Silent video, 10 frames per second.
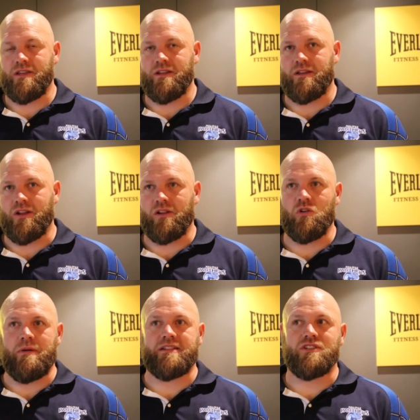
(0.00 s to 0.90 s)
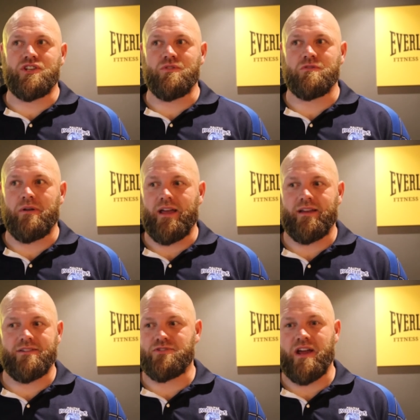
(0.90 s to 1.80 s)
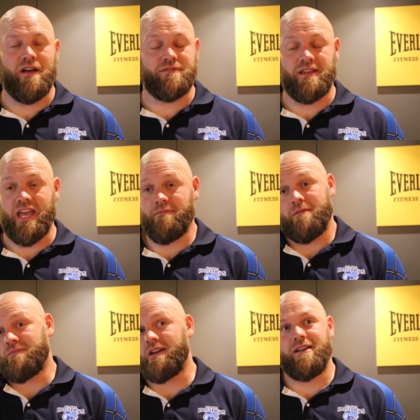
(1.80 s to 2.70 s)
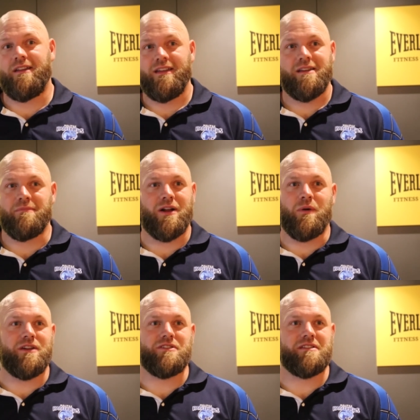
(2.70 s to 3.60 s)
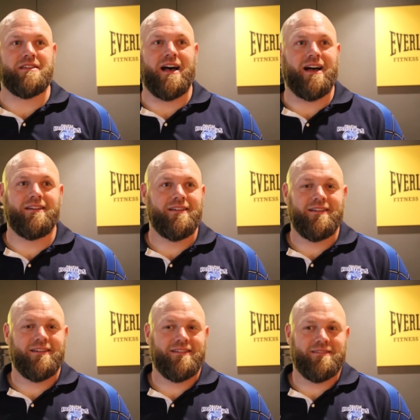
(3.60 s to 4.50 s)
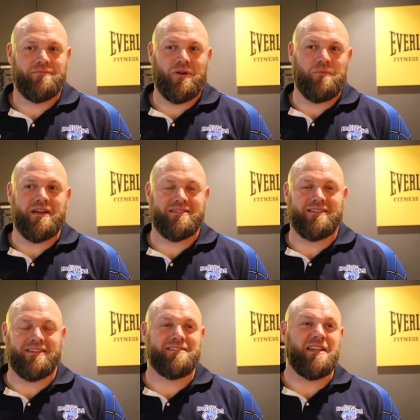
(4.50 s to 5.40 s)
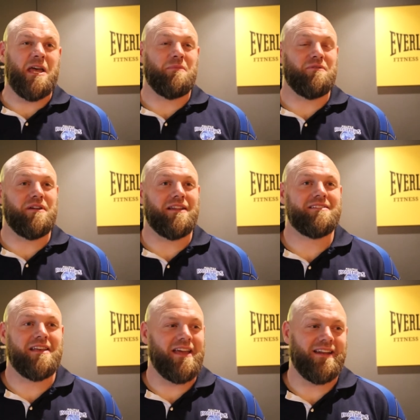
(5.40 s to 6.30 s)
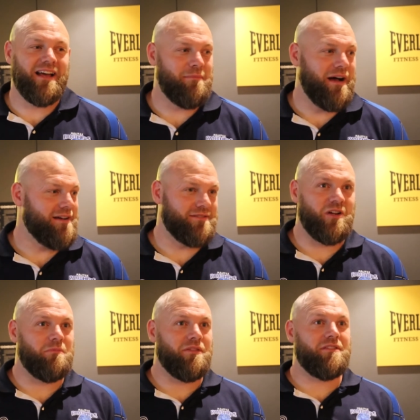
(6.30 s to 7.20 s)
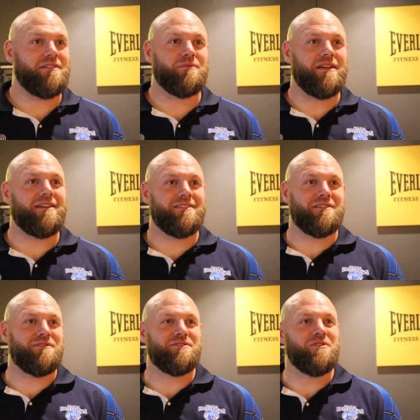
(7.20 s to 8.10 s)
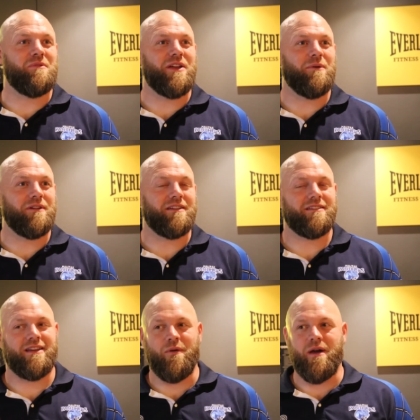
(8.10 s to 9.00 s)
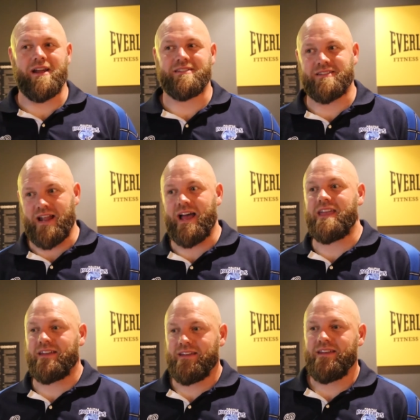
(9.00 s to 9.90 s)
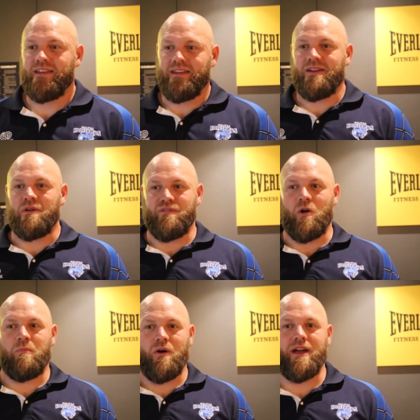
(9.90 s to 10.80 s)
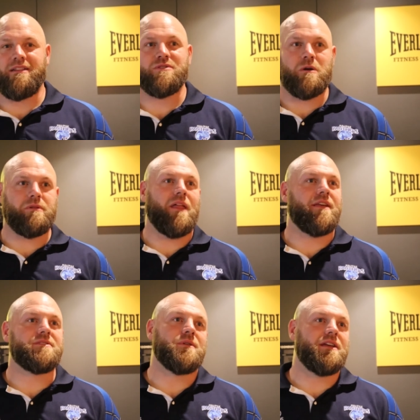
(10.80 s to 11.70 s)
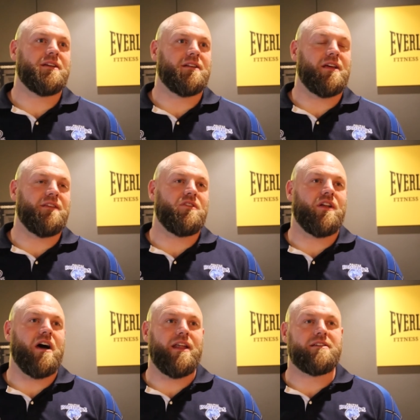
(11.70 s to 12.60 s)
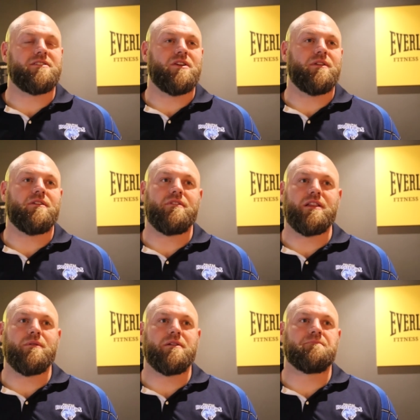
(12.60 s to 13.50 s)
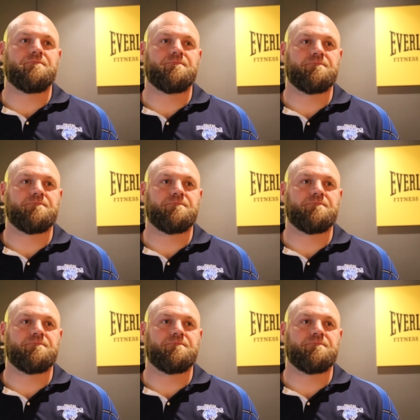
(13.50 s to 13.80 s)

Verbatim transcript: you, you, know, look back to Dewsbury and straight after the game, I'm, my questions are, well, basically a statement really saying, I out as I'm not bothered this week because you've just done what you wanted. Uh, whereas tonight, we've all bought into a plan this week and, and they've gone out and executed it really well